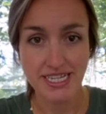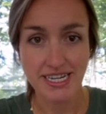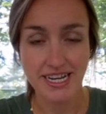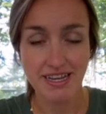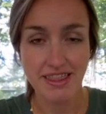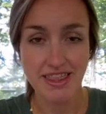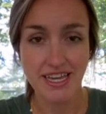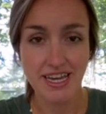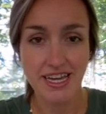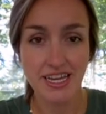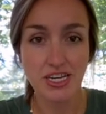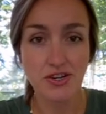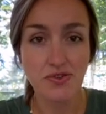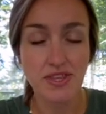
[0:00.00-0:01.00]
and I think I
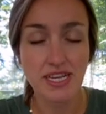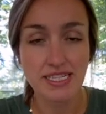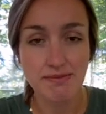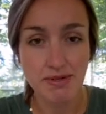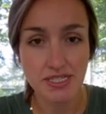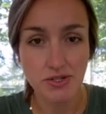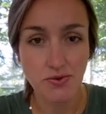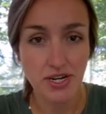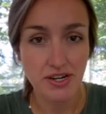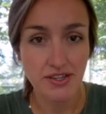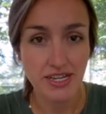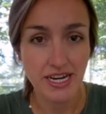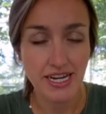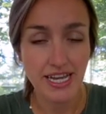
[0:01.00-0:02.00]
can do things much quicker
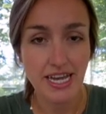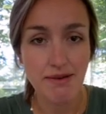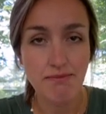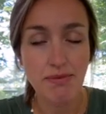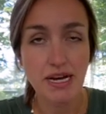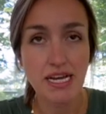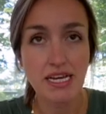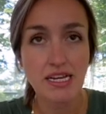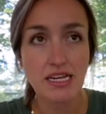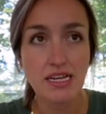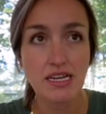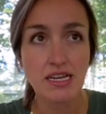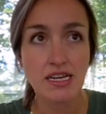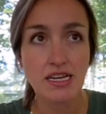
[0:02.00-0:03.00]
than I can. But
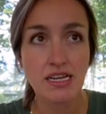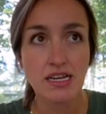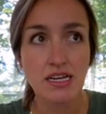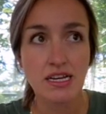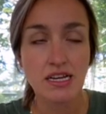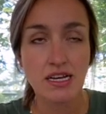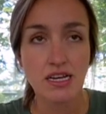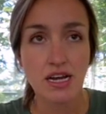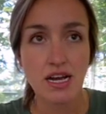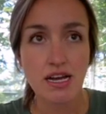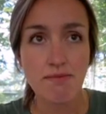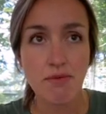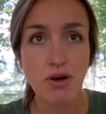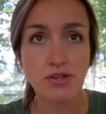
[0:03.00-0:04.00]

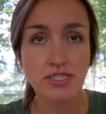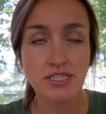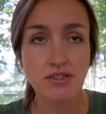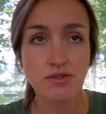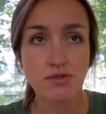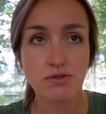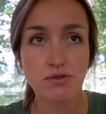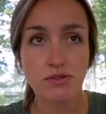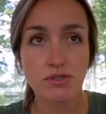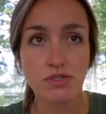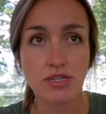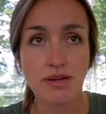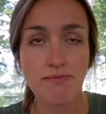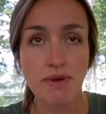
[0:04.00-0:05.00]
I'm also
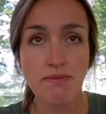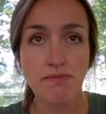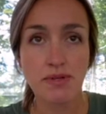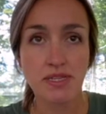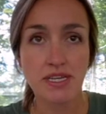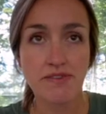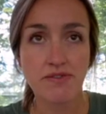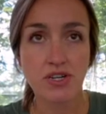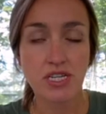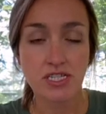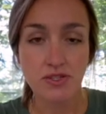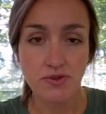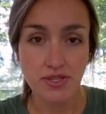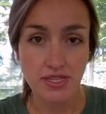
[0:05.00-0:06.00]
a big believer in
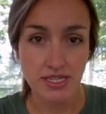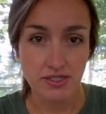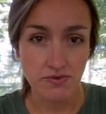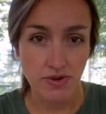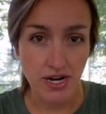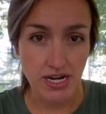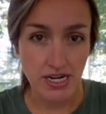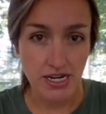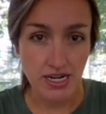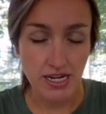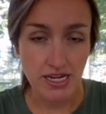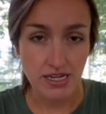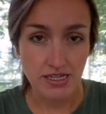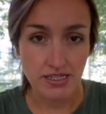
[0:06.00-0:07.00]
doing things right.
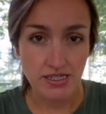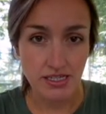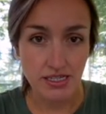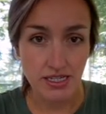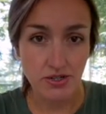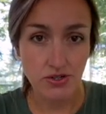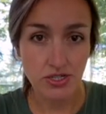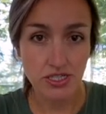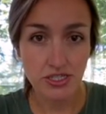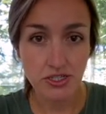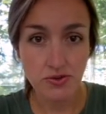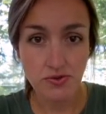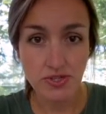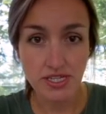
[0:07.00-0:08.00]
And in order to
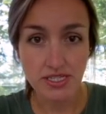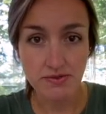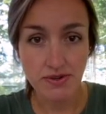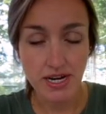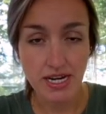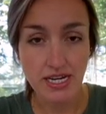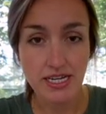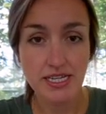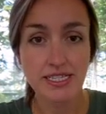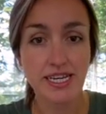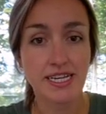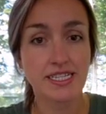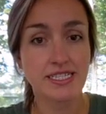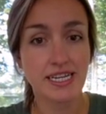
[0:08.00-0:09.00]
do things right, it
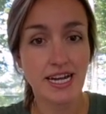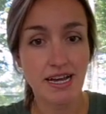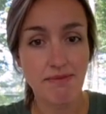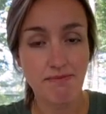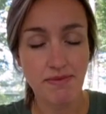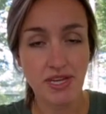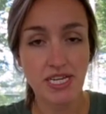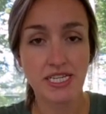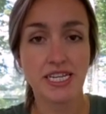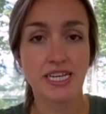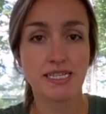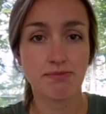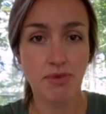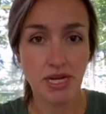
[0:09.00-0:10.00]
takes time and it
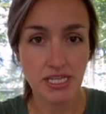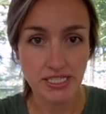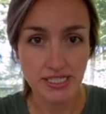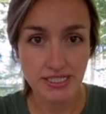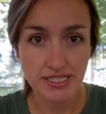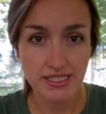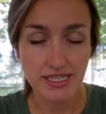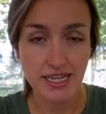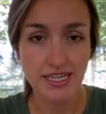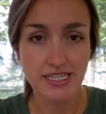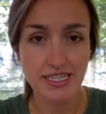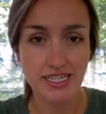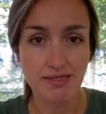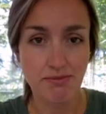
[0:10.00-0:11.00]
takes patience in
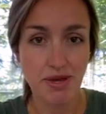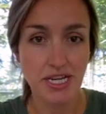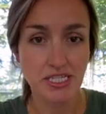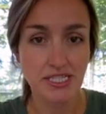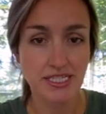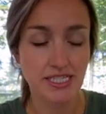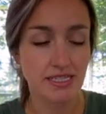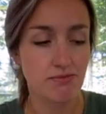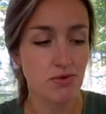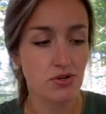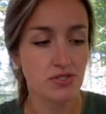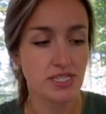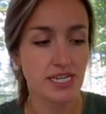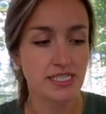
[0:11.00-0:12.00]
the
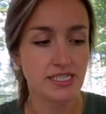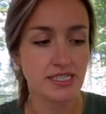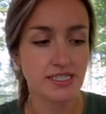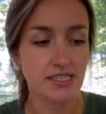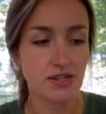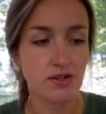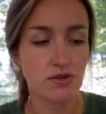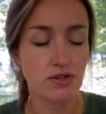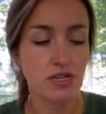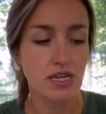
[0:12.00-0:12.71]
process. And so